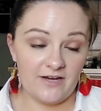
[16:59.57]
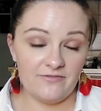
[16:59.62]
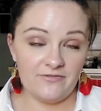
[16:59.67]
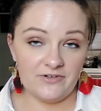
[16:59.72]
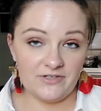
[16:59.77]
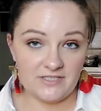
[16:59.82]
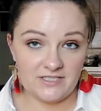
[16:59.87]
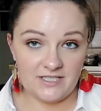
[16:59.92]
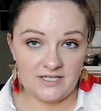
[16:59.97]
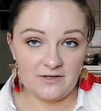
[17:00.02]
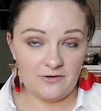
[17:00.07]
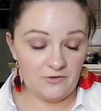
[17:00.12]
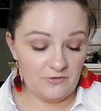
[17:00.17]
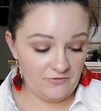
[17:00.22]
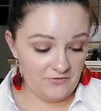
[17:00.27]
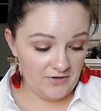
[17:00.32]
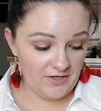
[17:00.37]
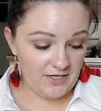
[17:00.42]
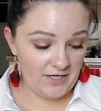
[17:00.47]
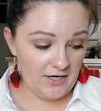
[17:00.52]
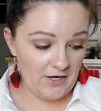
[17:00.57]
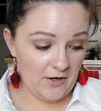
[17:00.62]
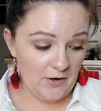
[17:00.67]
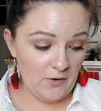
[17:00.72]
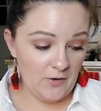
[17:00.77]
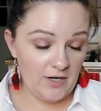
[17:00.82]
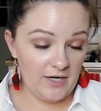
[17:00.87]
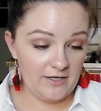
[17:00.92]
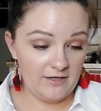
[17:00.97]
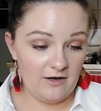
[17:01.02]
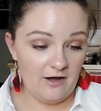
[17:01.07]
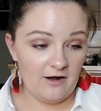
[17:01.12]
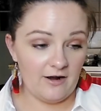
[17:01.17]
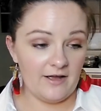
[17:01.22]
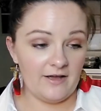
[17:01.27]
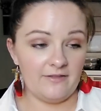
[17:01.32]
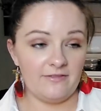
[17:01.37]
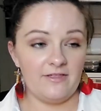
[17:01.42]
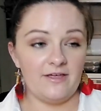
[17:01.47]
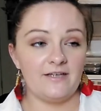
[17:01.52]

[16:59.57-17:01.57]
every single video and knocking